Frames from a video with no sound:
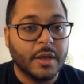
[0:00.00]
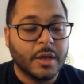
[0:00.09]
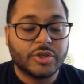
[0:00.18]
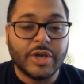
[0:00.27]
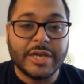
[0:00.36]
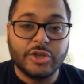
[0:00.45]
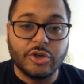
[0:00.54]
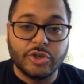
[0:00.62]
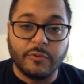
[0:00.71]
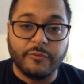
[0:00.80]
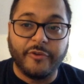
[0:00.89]
So as
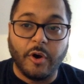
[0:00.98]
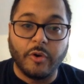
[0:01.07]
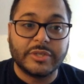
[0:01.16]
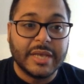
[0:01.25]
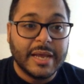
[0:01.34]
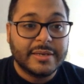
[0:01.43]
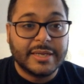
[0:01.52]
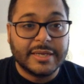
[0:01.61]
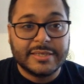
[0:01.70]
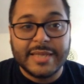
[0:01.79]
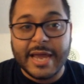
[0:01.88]
usual, folks,
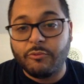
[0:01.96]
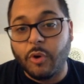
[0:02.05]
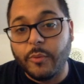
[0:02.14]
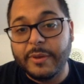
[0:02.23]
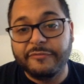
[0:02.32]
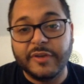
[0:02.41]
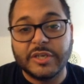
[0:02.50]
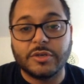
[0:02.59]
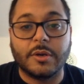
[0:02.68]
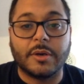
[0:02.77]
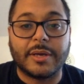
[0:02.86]
this deck will be
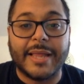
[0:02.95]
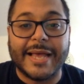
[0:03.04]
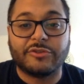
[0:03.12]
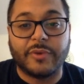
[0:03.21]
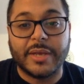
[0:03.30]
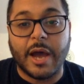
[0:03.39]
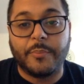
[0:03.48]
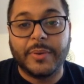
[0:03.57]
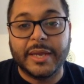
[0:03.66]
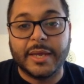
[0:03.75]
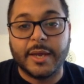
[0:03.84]
featured on Clash
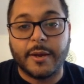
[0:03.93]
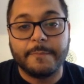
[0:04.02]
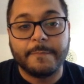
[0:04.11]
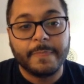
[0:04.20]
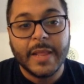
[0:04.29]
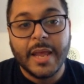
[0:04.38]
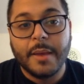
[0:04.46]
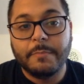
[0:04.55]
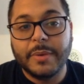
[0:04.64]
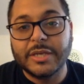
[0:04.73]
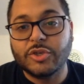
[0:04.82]
Royalepedia.
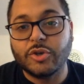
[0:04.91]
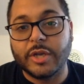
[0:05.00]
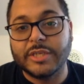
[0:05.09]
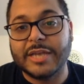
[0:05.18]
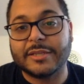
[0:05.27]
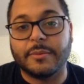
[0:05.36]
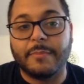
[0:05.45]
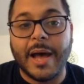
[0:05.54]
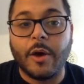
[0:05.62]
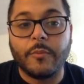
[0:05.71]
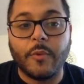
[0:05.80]
Be sure to check them
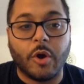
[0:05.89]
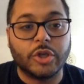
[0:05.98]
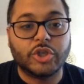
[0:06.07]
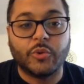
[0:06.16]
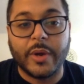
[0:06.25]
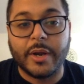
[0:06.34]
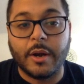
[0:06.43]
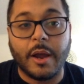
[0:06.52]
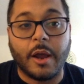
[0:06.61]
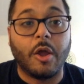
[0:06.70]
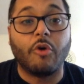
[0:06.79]
out on
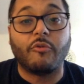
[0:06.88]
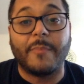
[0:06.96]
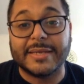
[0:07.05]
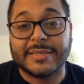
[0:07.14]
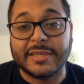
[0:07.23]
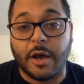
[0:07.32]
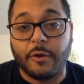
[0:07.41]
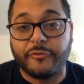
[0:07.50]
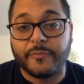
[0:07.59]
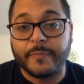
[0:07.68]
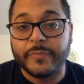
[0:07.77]
Twitter along with
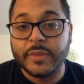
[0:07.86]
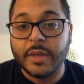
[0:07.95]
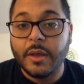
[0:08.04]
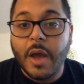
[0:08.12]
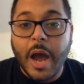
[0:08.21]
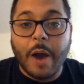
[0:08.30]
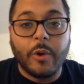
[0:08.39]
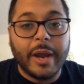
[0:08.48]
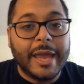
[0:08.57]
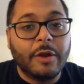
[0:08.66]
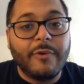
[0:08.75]
myself.
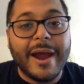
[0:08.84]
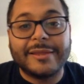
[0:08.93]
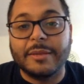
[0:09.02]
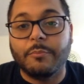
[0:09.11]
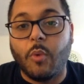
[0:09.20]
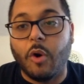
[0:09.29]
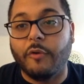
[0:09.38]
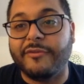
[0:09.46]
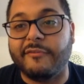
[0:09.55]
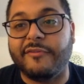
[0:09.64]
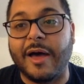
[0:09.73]
We're interacting more
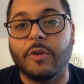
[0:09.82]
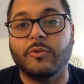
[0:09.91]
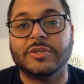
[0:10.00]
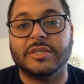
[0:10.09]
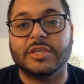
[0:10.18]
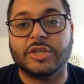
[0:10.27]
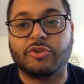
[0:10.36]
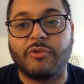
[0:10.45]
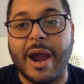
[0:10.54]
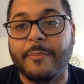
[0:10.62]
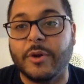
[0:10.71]
with our followers and
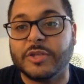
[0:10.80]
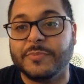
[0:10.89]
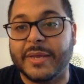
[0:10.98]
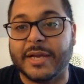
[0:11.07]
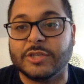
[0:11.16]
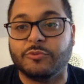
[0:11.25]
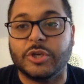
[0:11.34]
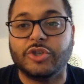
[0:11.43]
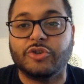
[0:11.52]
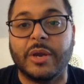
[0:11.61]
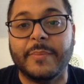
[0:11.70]
subscribers because we're
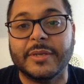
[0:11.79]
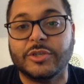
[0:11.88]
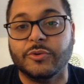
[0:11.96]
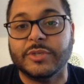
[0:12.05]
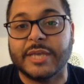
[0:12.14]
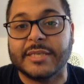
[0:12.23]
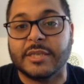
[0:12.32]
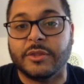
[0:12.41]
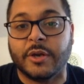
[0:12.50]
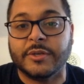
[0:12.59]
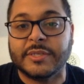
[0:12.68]
streaming Tuesdays
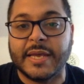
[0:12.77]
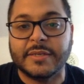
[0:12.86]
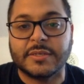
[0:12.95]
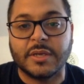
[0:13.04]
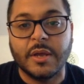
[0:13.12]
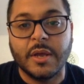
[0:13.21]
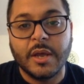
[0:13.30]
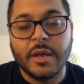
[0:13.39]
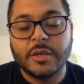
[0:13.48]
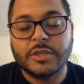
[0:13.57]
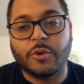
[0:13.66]
and Thursdays.
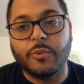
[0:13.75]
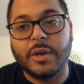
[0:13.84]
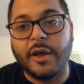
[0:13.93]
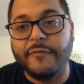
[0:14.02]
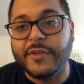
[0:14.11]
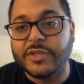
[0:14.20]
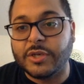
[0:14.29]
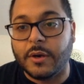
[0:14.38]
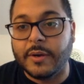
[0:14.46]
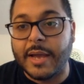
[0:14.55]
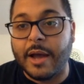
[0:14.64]
So we love the
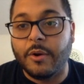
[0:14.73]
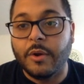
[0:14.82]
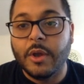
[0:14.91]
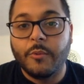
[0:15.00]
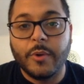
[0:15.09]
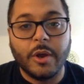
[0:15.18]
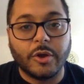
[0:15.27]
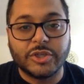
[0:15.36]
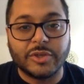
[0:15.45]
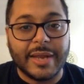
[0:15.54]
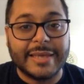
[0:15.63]
turnout. We
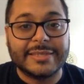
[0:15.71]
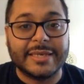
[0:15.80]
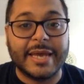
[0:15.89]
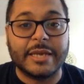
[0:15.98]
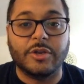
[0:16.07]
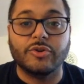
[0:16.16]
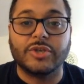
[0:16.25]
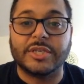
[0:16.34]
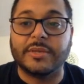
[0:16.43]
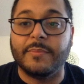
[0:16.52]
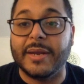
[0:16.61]
also like to get
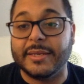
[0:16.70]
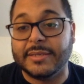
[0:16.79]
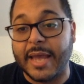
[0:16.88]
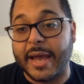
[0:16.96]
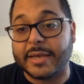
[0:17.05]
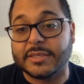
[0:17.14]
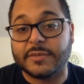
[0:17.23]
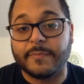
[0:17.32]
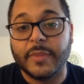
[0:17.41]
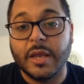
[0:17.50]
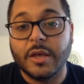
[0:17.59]
user-submitted decks
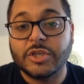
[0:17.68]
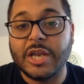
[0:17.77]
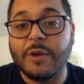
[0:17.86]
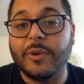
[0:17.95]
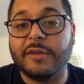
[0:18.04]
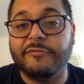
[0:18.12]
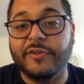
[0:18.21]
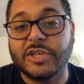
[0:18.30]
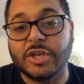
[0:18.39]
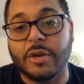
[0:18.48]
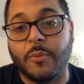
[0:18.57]
so that we can
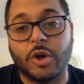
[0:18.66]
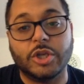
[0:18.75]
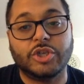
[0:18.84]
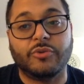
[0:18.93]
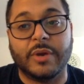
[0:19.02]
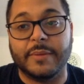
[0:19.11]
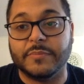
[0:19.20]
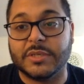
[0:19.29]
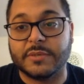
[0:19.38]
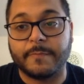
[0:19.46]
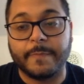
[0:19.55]
feature them on the
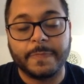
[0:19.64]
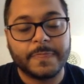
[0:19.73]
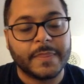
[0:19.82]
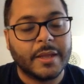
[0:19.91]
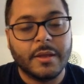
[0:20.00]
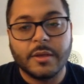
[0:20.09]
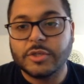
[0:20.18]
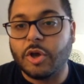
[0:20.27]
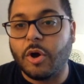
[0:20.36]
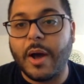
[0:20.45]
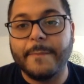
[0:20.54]
streams.
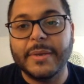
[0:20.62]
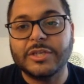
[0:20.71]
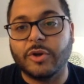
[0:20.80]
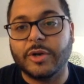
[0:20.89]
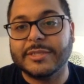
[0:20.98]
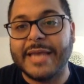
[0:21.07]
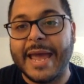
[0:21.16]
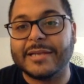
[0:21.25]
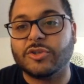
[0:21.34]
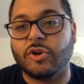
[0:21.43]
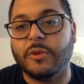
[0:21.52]
So be sure to
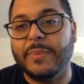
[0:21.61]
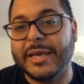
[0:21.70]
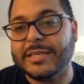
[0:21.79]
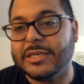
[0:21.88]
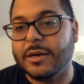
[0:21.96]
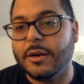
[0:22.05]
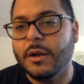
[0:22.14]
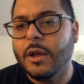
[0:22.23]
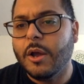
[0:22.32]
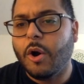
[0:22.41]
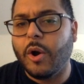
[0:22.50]
tag us on a picture
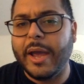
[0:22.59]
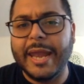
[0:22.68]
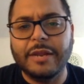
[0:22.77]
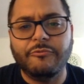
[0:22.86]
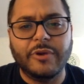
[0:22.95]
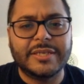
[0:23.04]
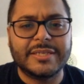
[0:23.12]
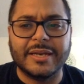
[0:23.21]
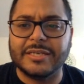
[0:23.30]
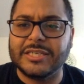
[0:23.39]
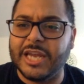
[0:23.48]
or any
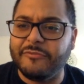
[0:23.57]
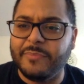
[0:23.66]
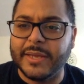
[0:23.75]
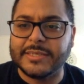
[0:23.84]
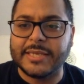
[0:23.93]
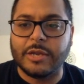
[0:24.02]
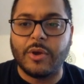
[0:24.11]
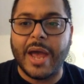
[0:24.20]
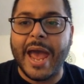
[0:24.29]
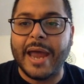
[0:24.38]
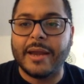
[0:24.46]
recent achievements that you
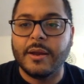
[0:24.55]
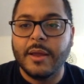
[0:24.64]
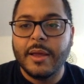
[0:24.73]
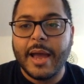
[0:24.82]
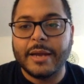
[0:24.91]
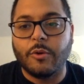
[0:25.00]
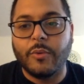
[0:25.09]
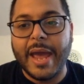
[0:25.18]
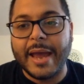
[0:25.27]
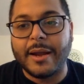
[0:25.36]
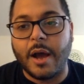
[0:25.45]
had. I know
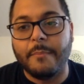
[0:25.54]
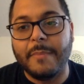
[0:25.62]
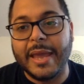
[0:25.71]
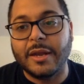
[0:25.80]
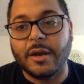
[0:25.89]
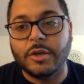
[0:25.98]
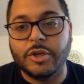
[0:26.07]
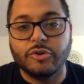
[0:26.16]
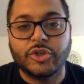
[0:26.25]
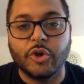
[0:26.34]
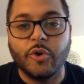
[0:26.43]
we had Maynard
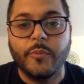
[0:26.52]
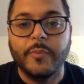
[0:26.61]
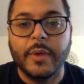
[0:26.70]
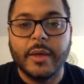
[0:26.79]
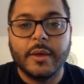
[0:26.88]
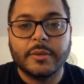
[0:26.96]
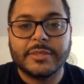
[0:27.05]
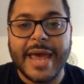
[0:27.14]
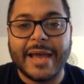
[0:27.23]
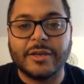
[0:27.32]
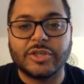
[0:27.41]
YouTube
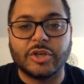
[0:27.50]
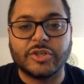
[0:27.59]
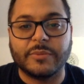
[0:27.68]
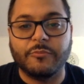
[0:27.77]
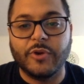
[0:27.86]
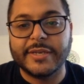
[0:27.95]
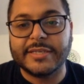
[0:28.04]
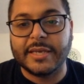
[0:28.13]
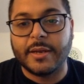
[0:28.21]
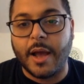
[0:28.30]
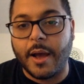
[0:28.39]
tag us on some
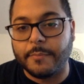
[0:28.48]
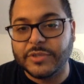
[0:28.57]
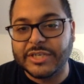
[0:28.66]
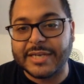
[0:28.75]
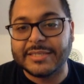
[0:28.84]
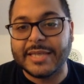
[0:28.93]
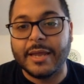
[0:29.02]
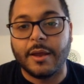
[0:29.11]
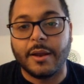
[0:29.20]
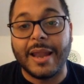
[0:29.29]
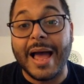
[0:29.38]
recent chests that he
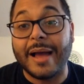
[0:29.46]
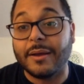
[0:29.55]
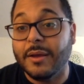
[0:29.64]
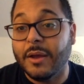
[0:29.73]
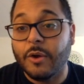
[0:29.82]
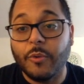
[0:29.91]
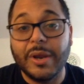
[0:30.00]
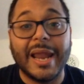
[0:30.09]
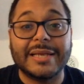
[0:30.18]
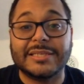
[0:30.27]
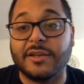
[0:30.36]
unlocked. We
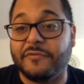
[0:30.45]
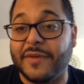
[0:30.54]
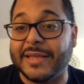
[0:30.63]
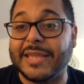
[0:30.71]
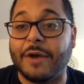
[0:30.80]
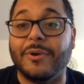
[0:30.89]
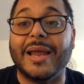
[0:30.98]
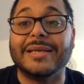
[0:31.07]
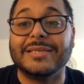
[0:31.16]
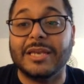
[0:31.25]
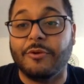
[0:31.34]
like stuff like that. We
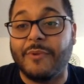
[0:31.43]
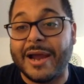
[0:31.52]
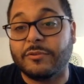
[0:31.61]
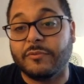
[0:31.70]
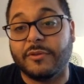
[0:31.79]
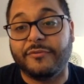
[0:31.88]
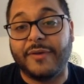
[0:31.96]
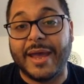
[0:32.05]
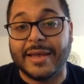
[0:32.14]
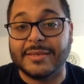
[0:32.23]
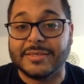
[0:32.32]
like to interact with the
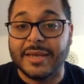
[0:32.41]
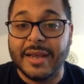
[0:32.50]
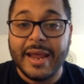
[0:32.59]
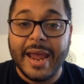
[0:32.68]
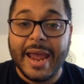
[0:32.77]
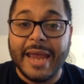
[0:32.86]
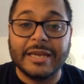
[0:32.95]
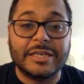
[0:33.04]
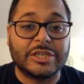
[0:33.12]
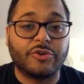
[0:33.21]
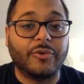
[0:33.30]
fans, and it
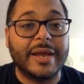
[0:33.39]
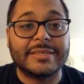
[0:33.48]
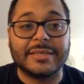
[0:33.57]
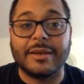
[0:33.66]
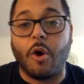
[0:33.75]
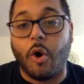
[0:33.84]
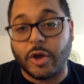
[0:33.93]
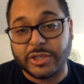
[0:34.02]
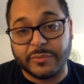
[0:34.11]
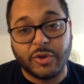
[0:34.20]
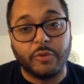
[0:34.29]
just creates an
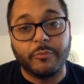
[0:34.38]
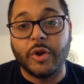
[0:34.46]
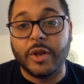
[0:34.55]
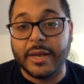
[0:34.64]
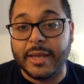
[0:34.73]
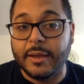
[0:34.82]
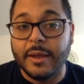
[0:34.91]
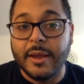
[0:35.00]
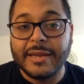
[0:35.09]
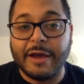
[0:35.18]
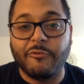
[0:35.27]
awesome community
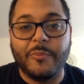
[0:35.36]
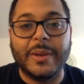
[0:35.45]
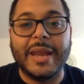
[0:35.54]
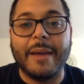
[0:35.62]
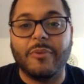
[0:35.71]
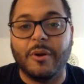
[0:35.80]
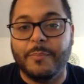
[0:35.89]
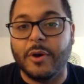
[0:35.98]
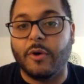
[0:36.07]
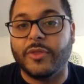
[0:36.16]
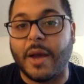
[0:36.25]
that we've been able to
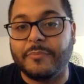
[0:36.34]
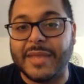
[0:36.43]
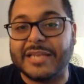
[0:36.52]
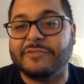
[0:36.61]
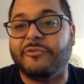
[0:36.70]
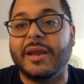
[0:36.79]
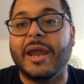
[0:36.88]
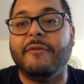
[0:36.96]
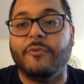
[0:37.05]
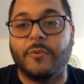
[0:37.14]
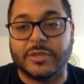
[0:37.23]
build up thanks for
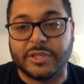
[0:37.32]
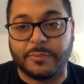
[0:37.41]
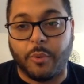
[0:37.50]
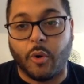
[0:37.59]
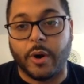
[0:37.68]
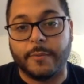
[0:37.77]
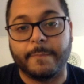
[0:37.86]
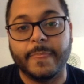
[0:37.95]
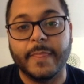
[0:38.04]
everyone's support.